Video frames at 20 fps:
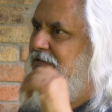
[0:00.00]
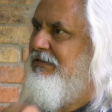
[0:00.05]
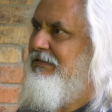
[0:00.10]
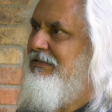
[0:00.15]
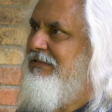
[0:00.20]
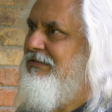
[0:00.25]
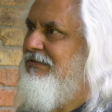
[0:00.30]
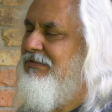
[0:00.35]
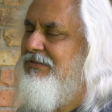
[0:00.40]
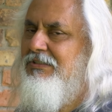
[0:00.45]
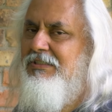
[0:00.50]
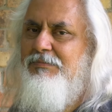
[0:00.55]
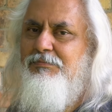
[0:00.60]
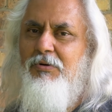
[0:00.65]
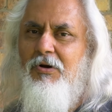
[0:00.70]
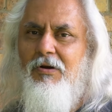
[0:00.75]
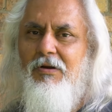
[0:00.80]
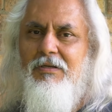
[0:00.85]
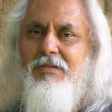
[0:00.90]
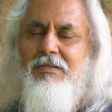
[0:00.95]
You know, just
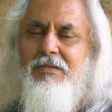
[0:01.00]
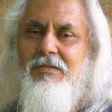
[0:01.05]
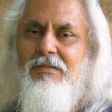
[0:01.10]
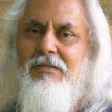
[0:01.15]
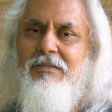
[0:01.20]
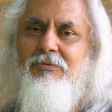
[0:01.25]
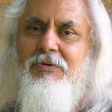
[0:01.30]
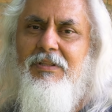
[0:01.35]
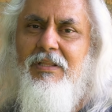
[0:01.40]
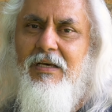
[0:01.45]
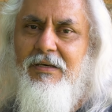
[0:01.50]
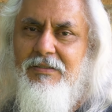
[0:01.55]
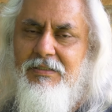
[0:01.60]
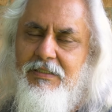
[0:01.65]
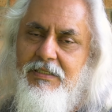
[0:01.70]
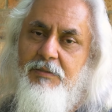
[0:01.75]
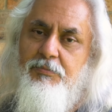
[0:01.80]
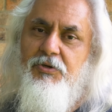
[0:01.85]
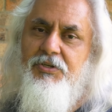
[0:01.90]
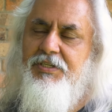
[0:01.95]
parked without
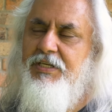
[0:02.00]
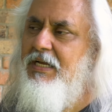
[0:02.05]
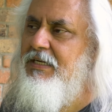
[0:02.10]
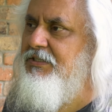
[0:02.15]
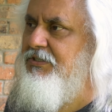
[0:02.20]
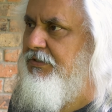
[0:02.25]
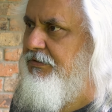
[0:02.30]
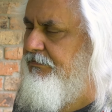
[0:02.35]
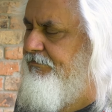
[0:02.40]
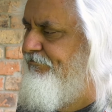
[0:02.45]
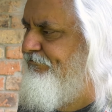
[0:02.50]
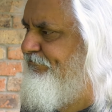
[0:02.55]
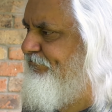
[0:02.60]
any protection.